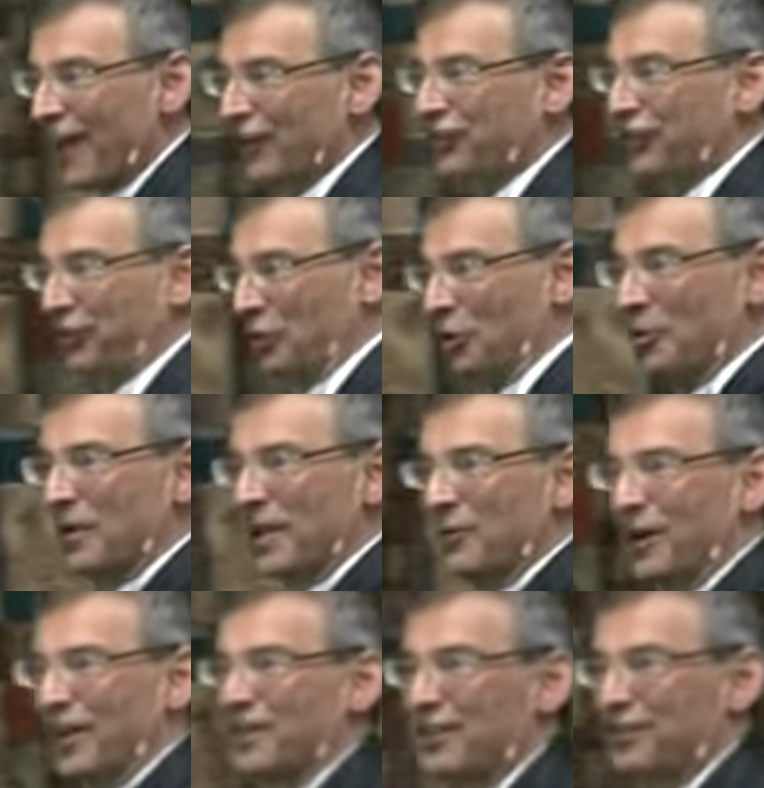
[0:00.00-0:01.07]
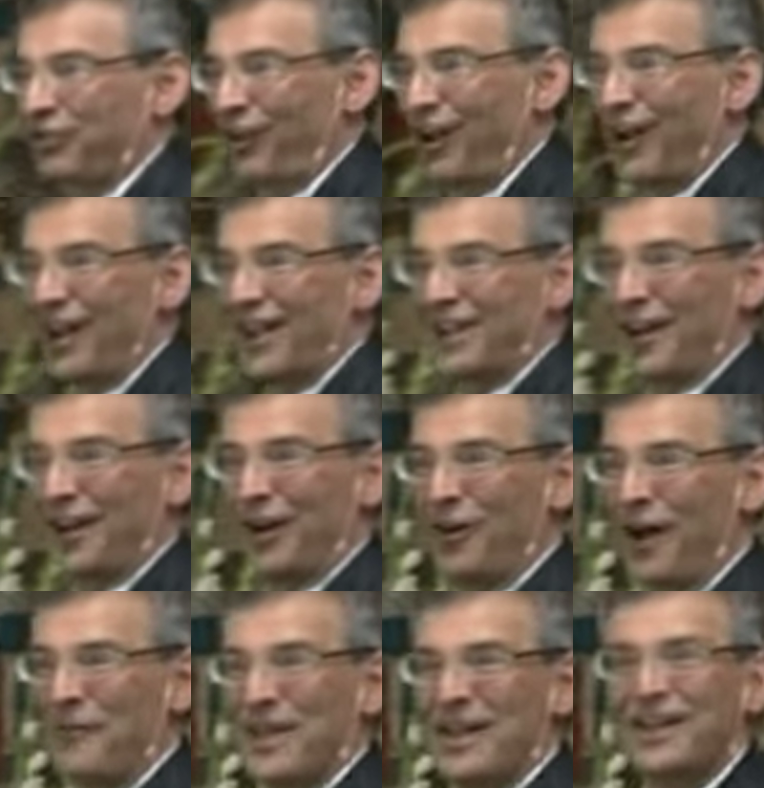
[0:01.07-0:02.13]
assuming what you're trying,
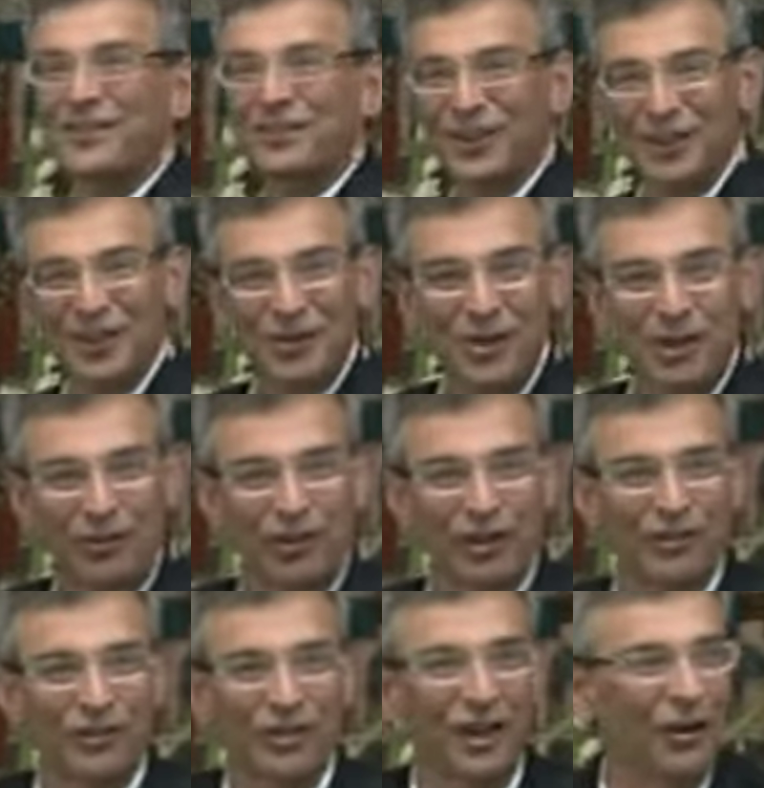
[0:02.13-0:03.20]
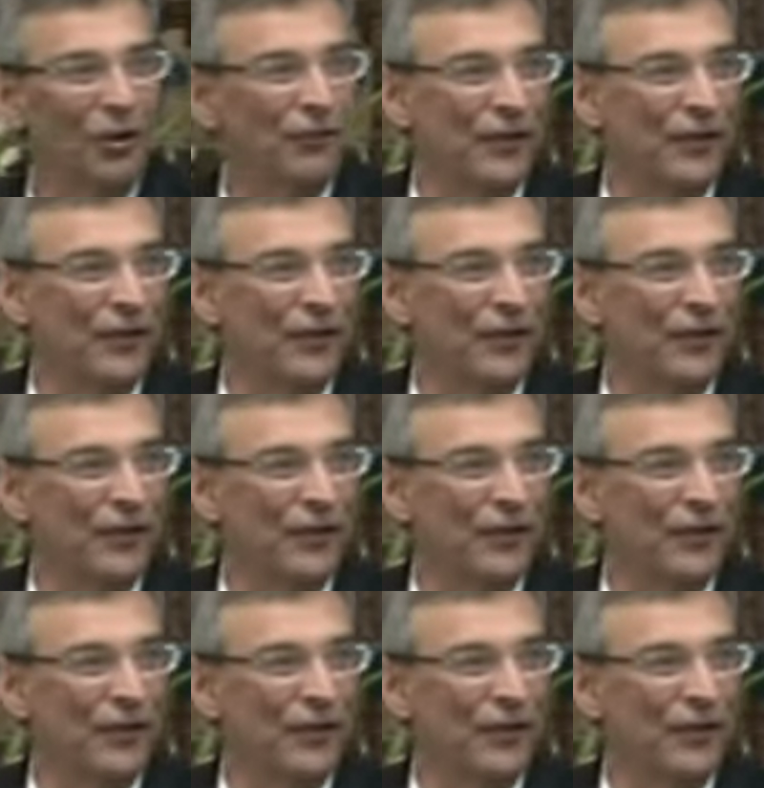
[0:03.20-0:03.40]
it's ludicrous,